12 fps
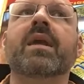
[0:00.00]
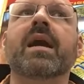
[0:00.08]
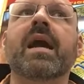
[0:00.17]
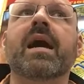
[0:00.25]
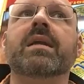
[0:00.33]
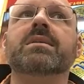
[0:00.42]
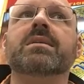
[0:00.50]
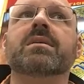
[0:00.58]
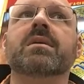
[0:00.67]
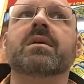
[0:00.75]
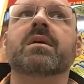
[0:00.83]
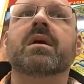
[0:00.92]
And
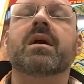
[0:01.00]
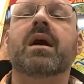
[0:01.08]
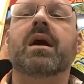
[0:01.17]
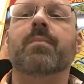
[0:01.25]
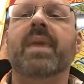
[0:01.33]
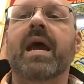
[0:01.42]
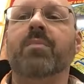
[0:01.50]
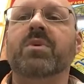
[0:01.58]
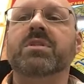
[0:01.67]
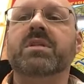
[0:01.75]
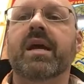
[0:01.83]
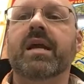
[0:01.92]

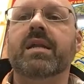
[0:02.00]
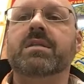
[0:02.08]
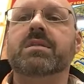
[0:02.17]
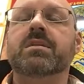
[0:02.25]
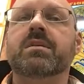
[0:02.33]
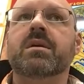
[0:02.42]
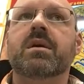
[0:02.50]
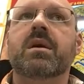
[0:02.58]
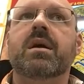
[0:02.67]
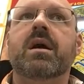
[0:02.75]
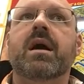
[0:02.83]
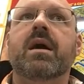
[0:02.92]
animal science.
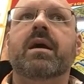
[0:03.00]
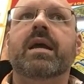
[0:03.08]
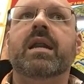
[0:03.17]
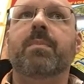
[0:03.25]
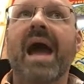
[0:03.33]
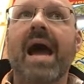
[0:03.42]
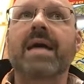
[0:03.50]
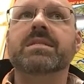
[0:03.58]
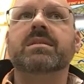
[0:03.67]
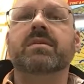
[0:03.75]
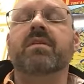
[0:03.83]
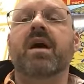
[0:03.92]
In the
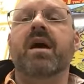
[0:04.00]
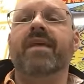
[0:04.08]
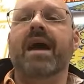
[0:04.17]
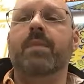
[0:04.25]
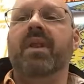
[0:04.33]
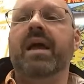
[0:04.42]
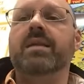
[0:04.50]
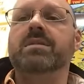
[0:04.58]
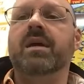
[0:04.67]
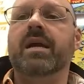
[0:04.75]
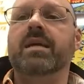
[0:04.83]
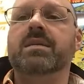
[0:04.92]
past, I've had plant
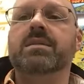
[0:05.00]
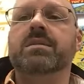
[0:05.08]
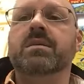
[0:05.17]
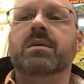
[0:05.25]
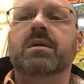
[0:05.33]
science.